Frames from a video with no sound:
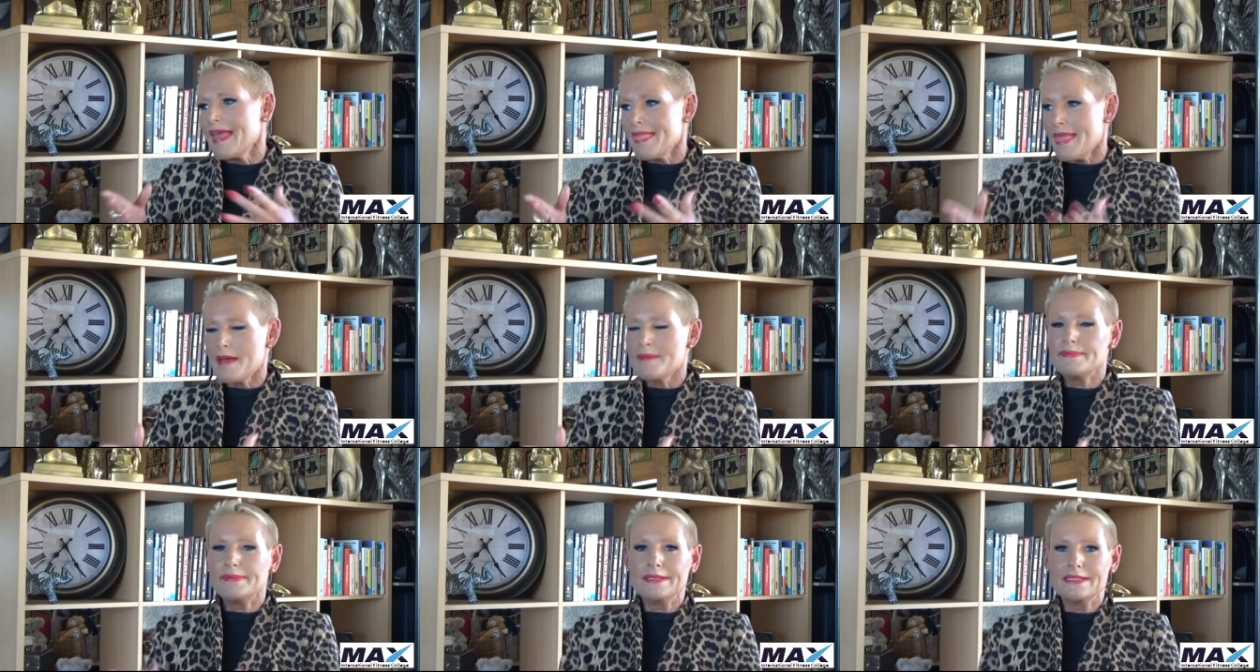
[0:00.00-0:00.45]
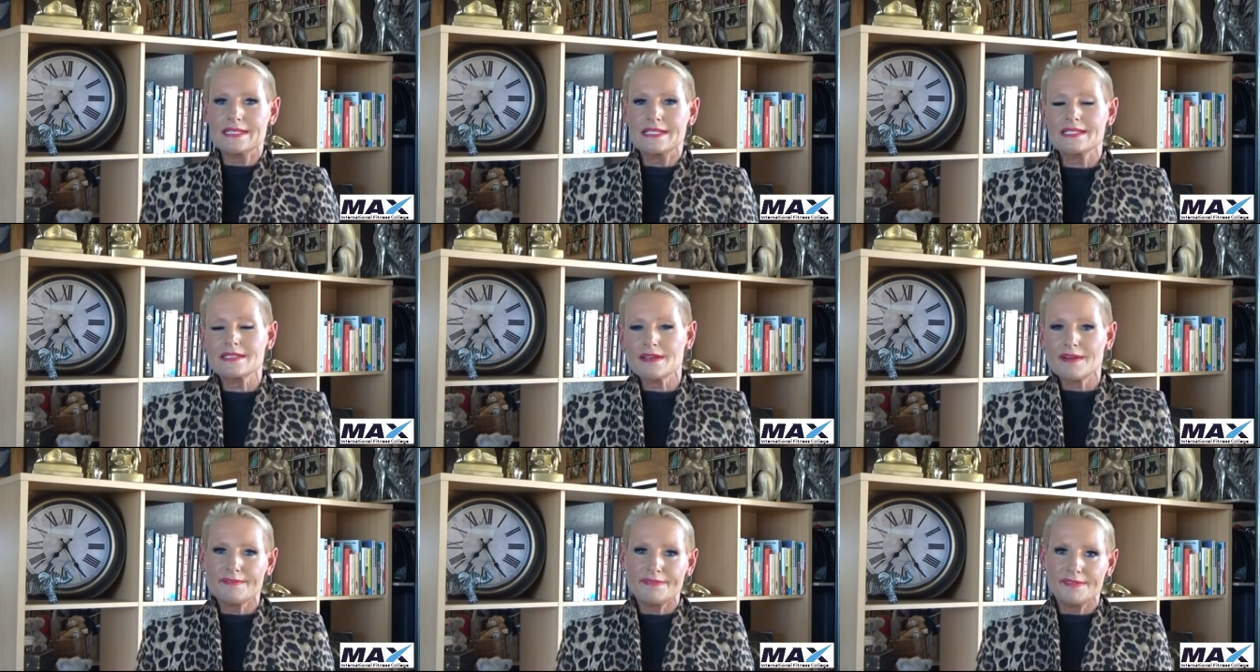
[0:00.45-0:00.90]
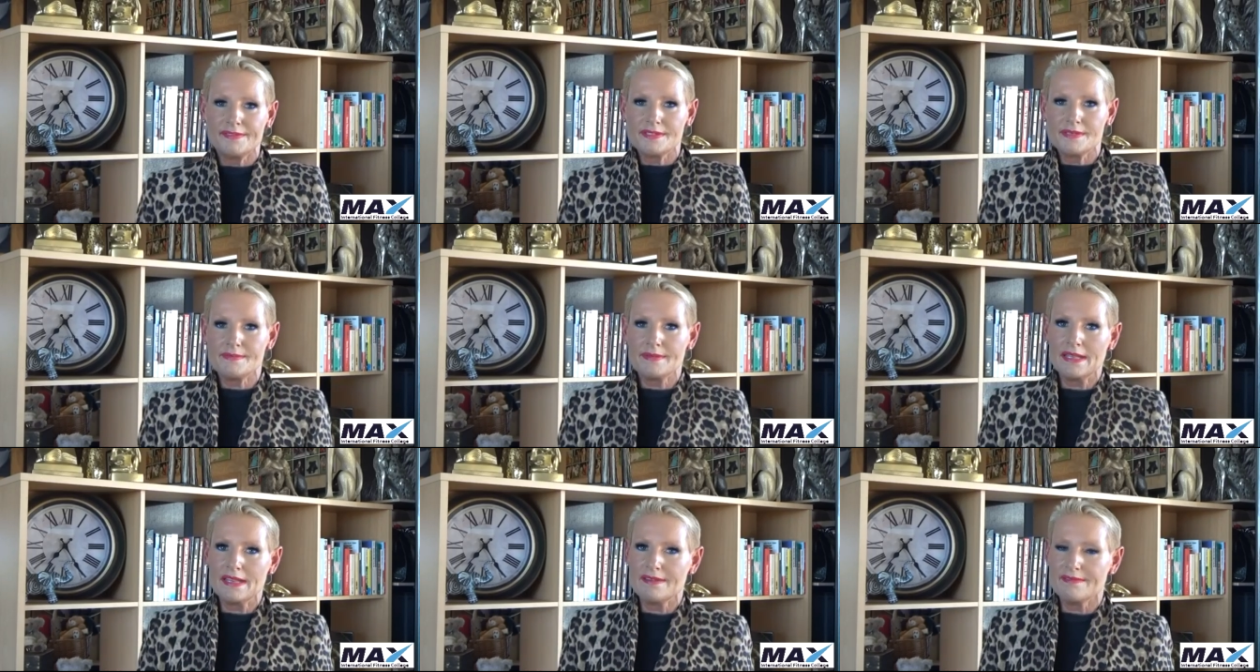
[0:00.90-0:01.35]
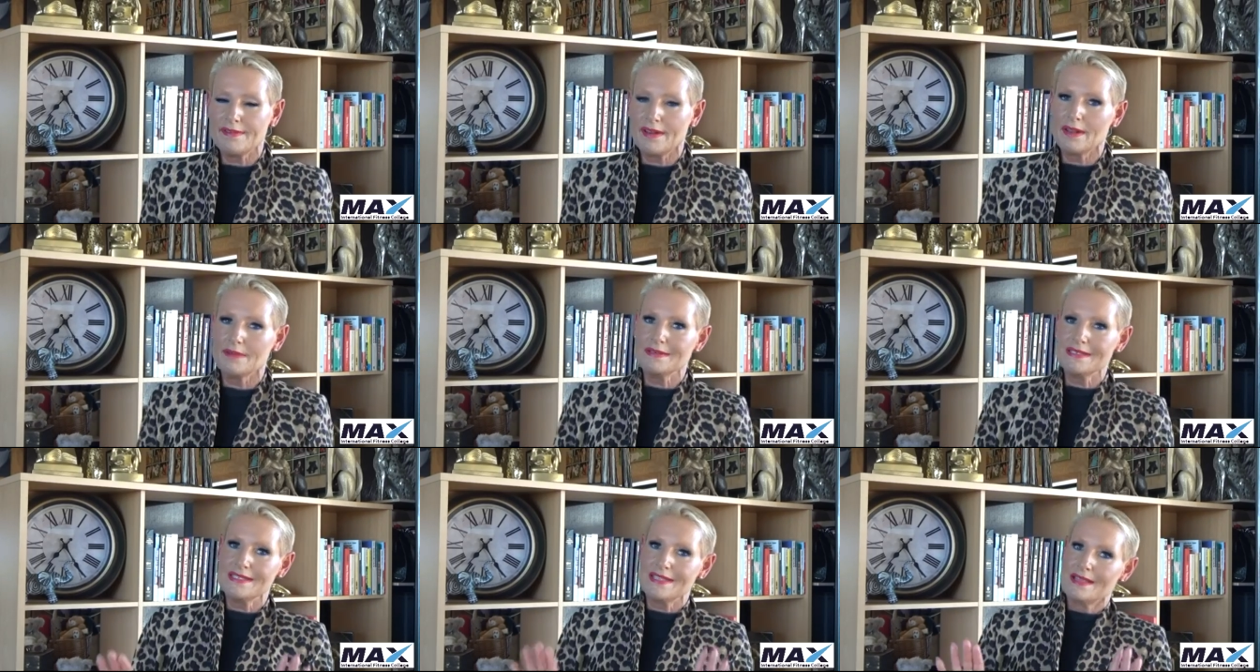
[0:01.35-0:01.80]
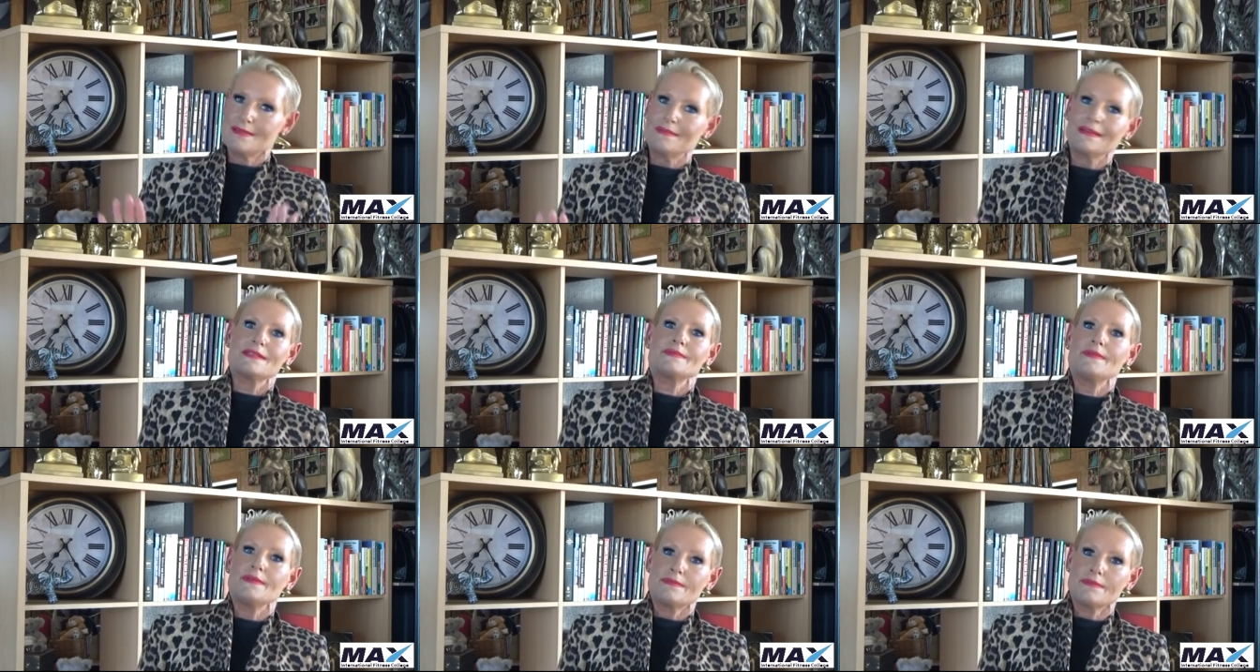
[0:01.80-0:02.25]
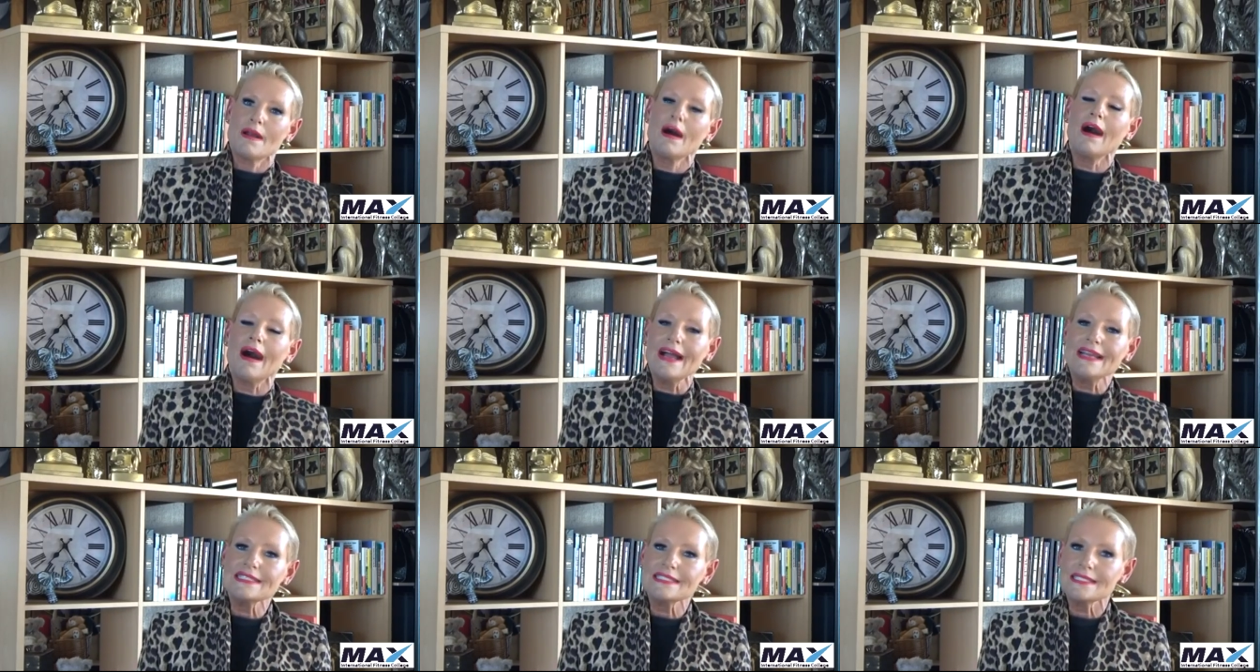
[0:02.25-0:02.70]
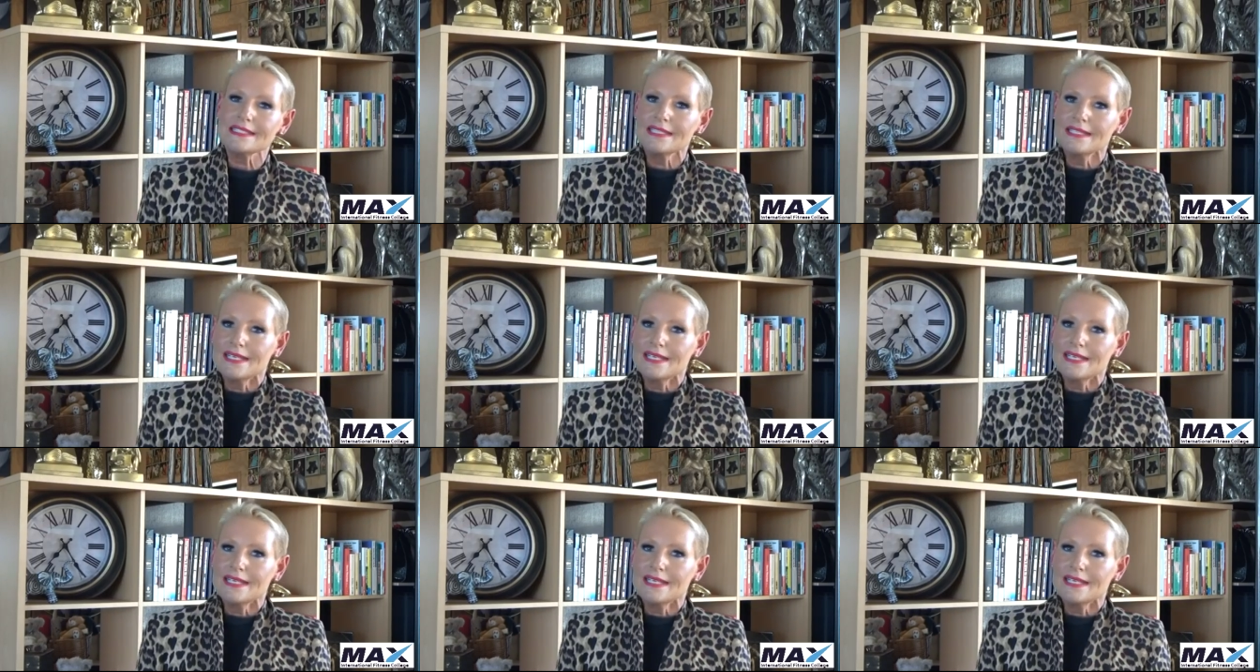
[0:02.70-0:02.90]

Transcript: that person's got 50 million followers, so they must be right?